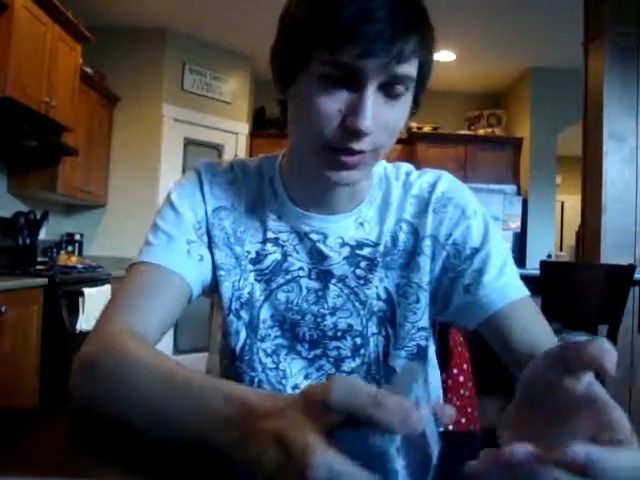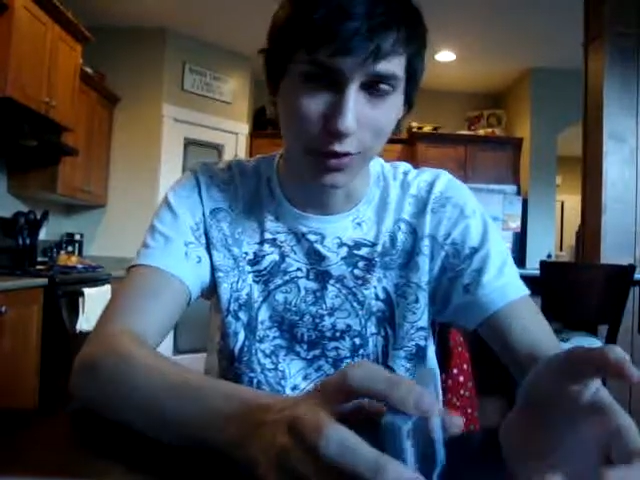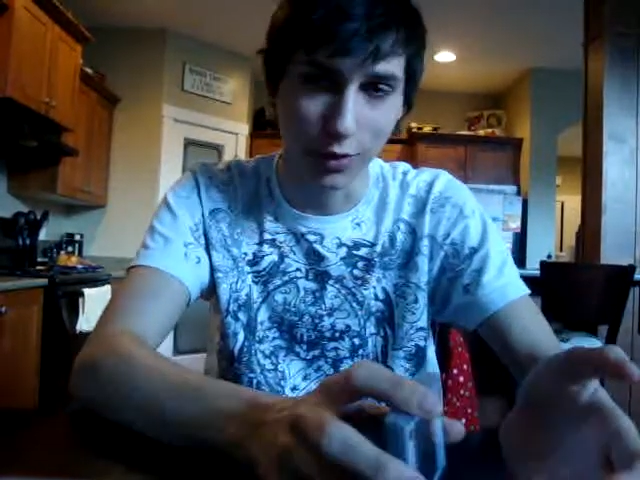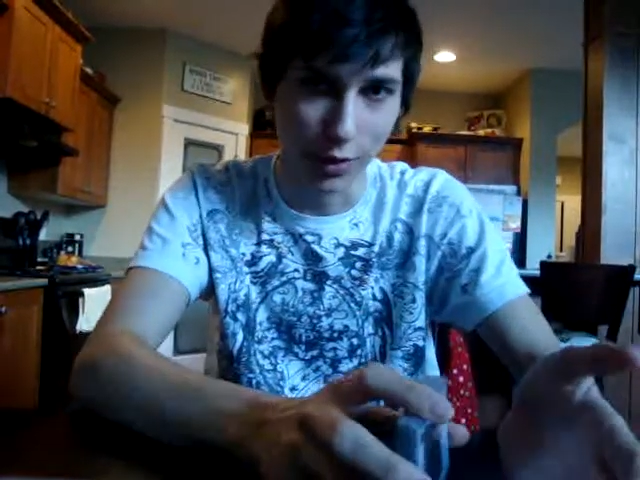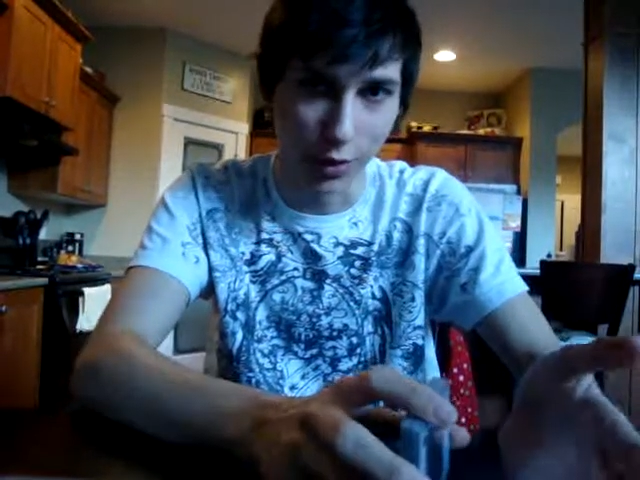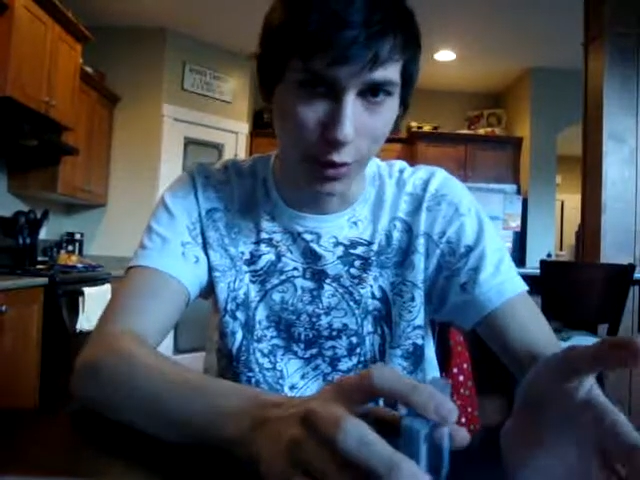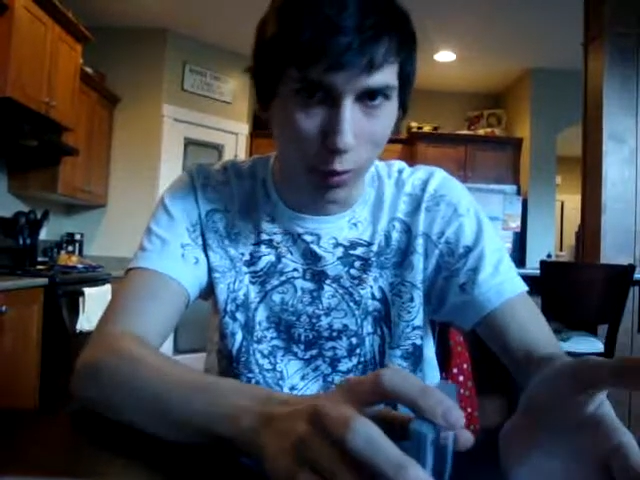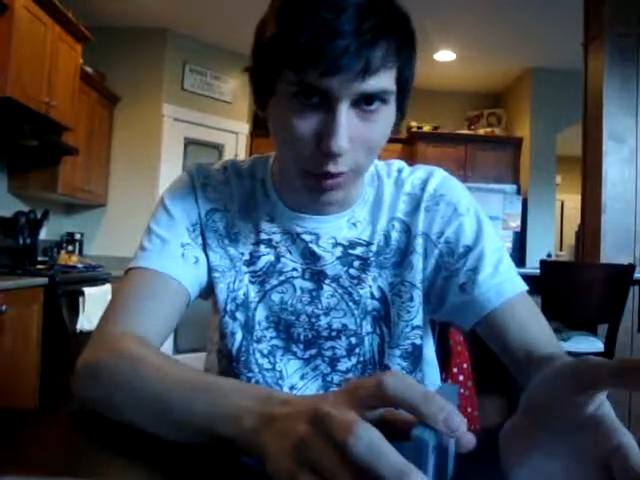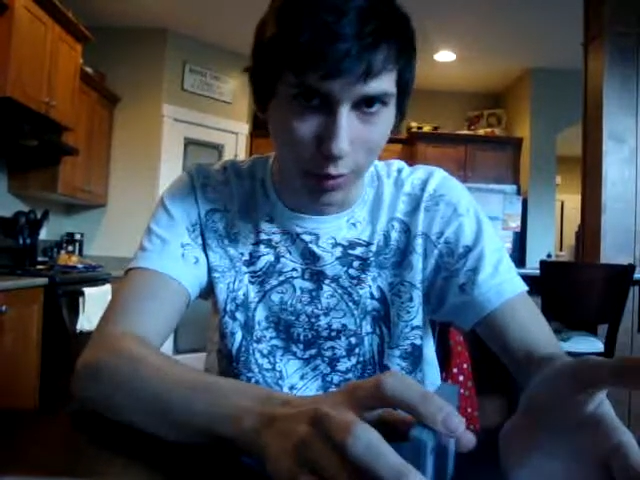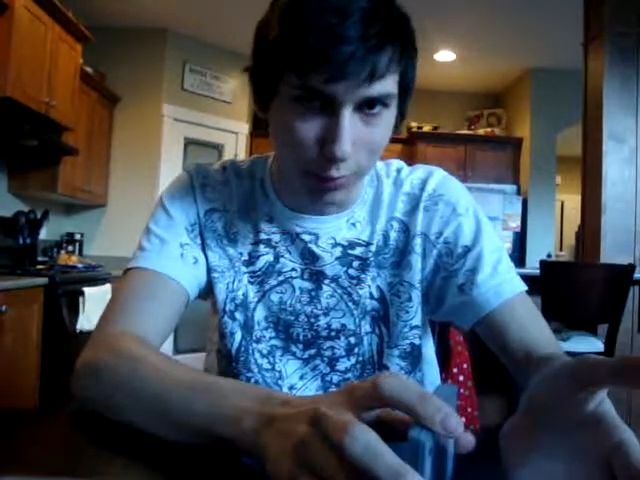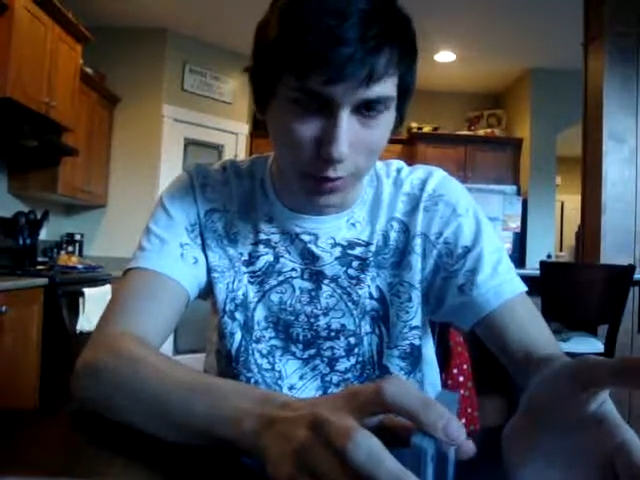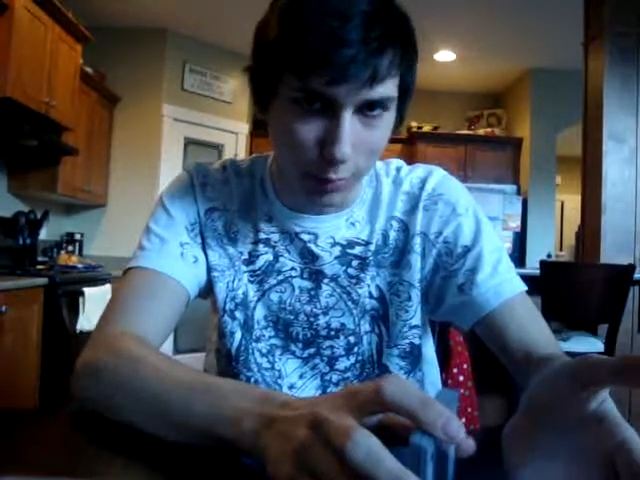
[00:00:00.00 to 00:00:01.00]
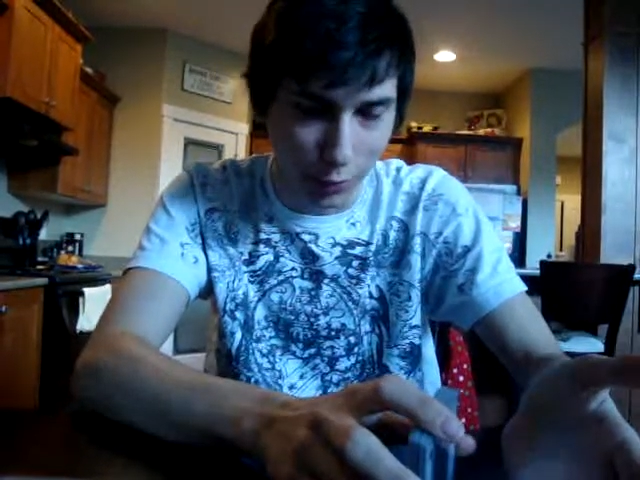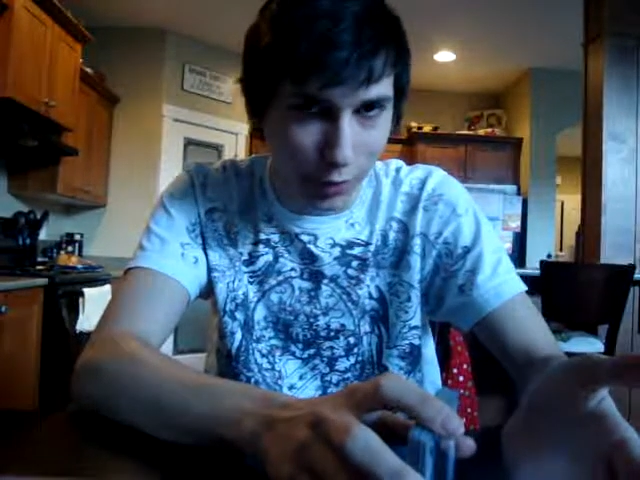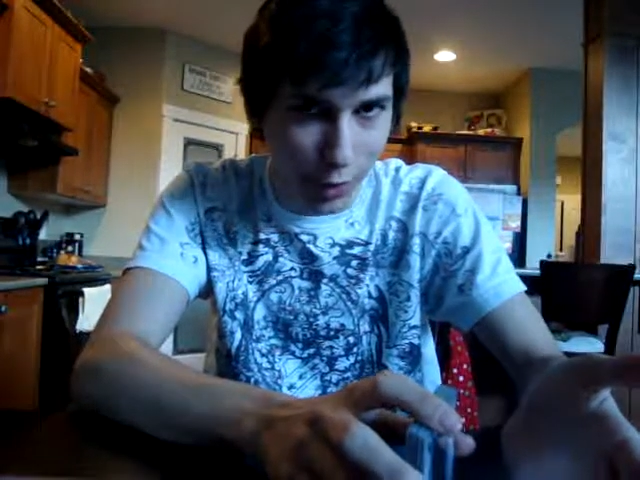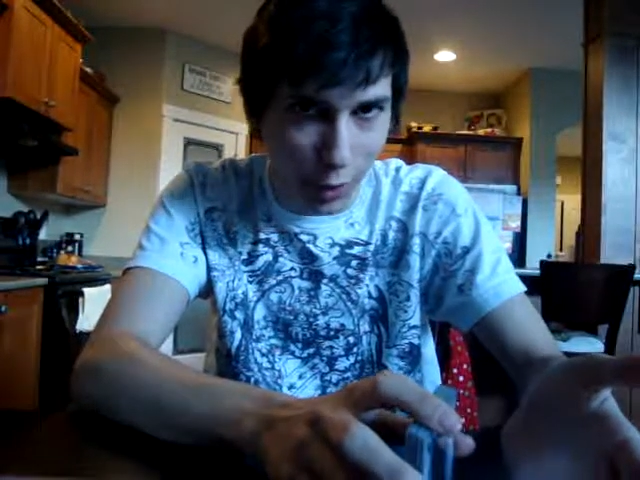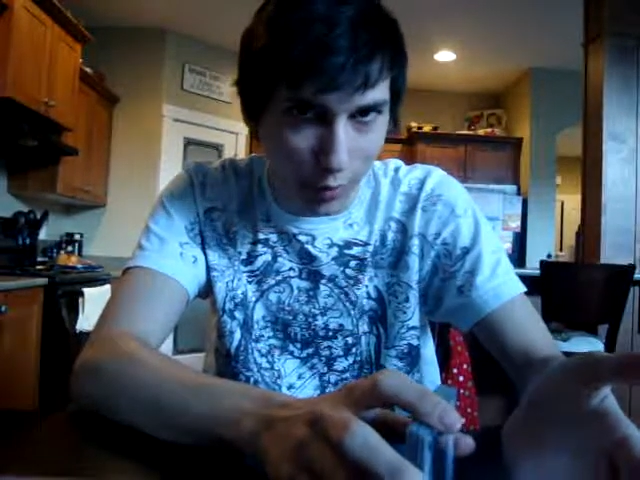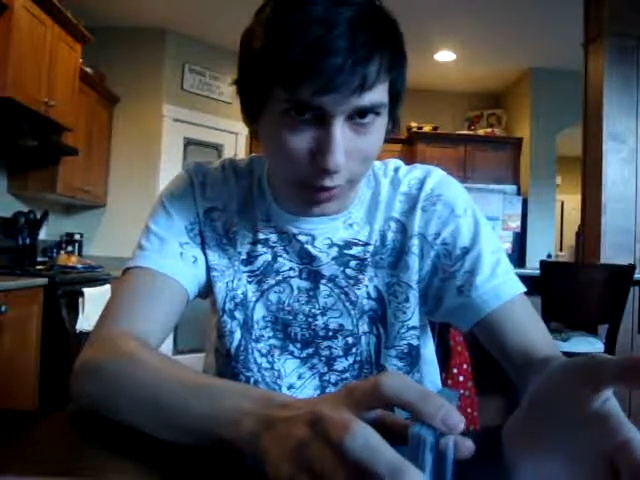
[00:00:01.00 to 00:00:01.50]
you know, they don't want people to
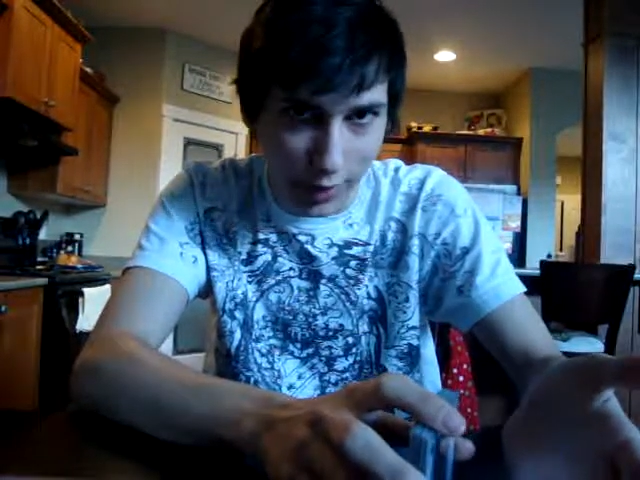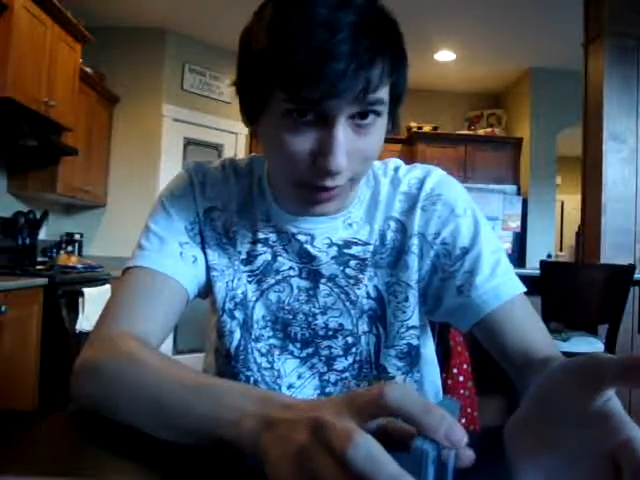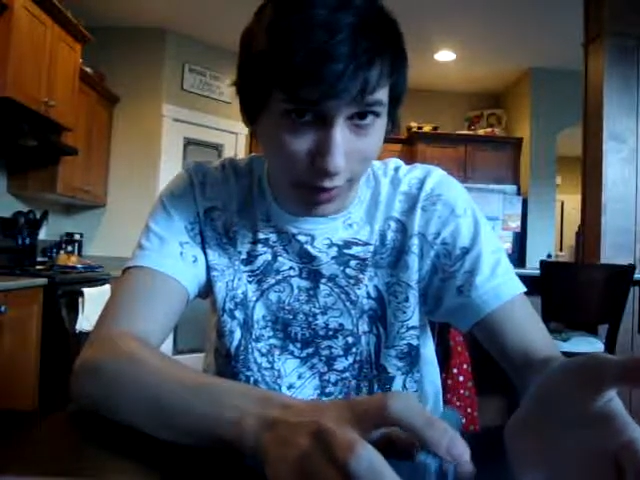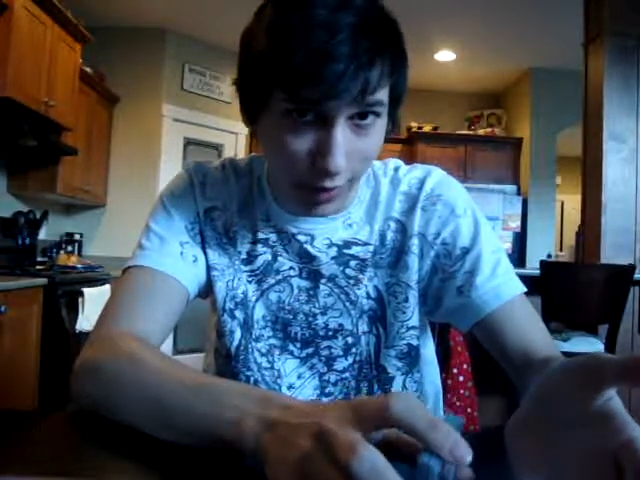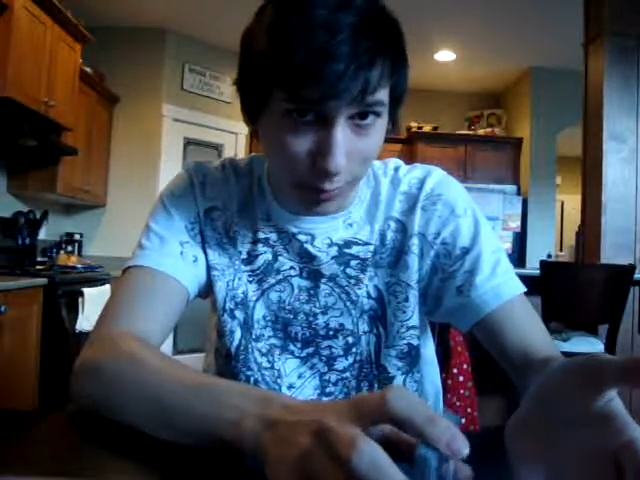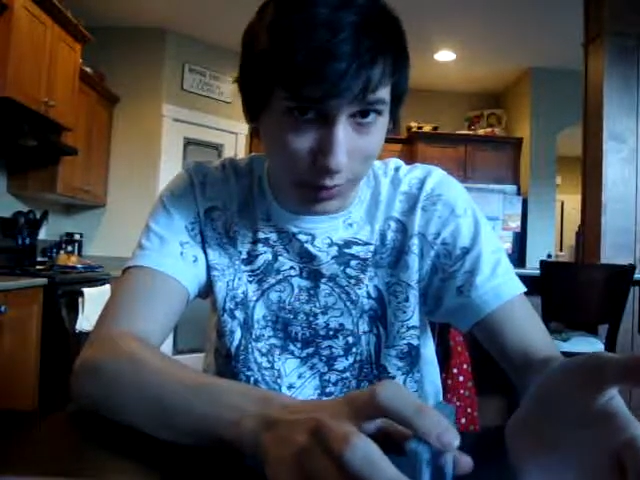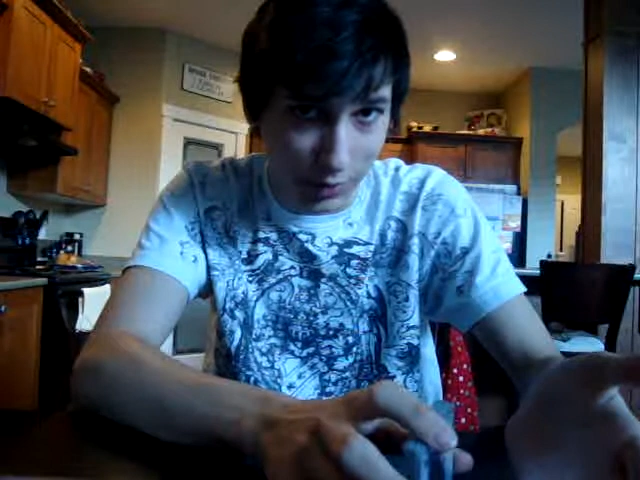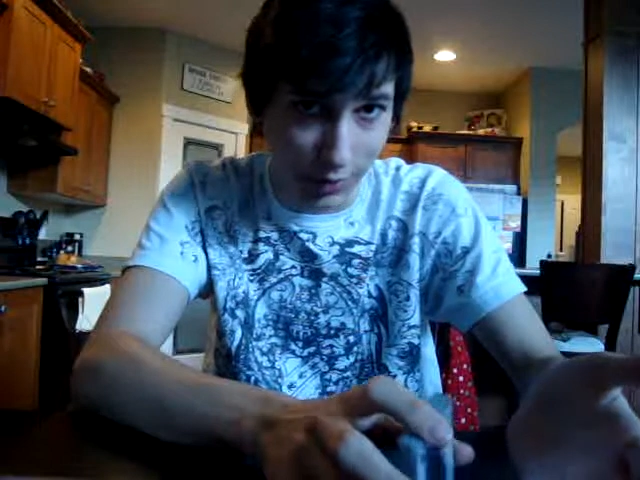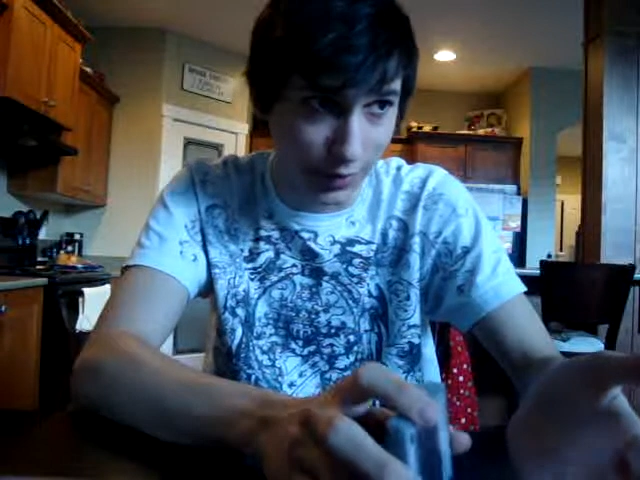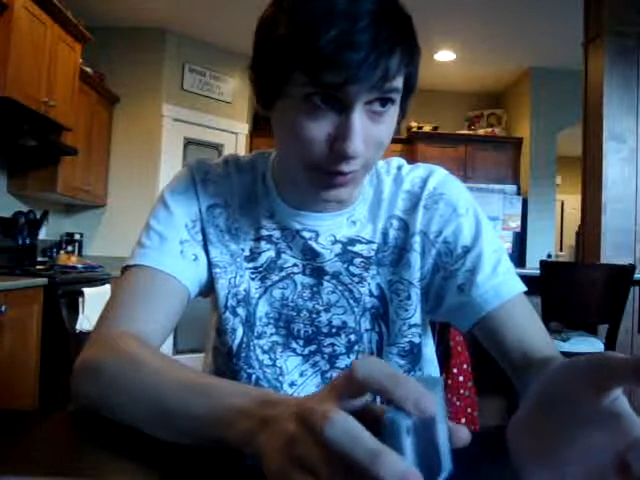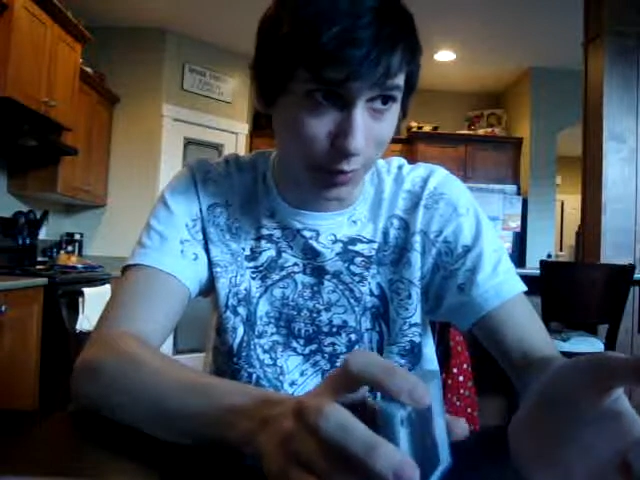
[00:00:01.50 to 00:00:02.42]
know what they got because,